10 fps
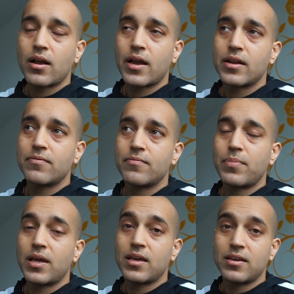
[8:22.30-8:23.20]
can
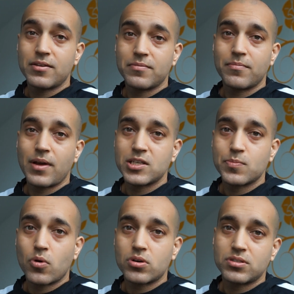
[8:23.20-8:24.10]
play my
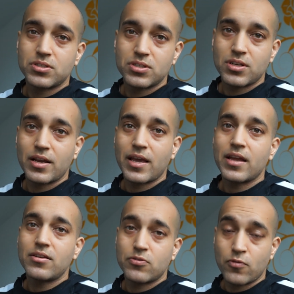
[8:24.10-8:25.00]
sports
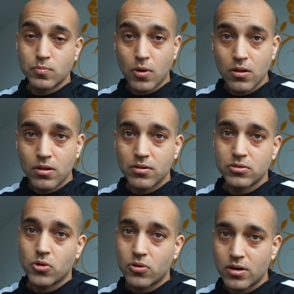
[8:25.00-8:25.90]
again, football,
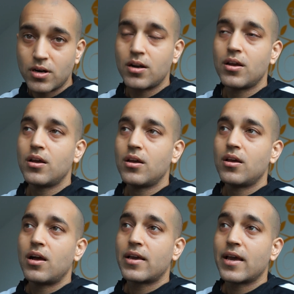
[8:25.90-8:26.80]
soccer,
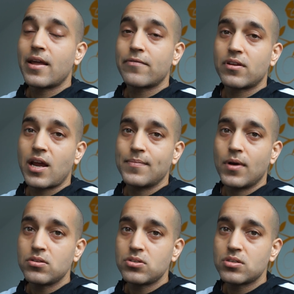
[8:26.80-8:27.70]
again after 9
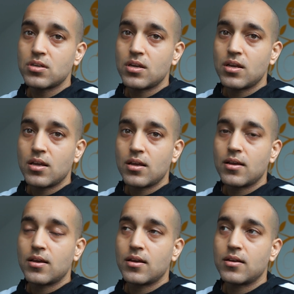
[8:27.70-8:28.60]
months.
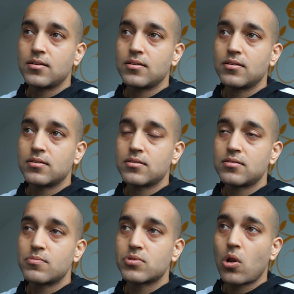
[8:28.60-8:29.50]
And it
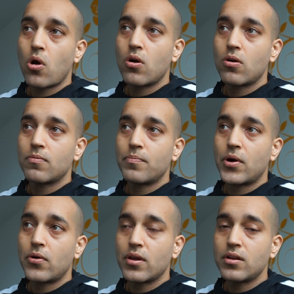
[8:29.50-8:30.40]
seems a long
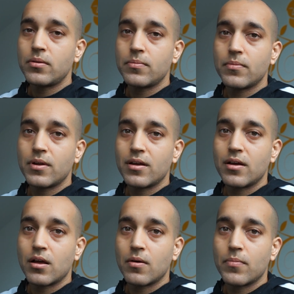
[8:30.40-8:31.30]
period,
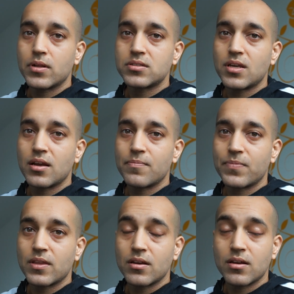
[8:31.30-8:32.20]
but
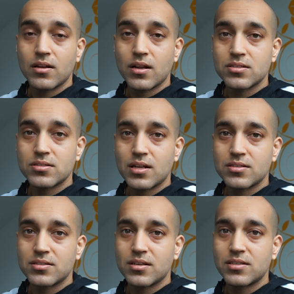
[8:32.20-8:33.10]

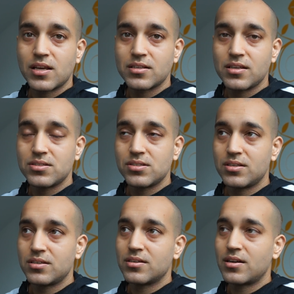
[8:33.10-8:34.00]
let's take it
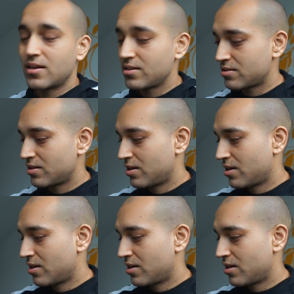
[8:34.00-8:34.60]
easy, I guess.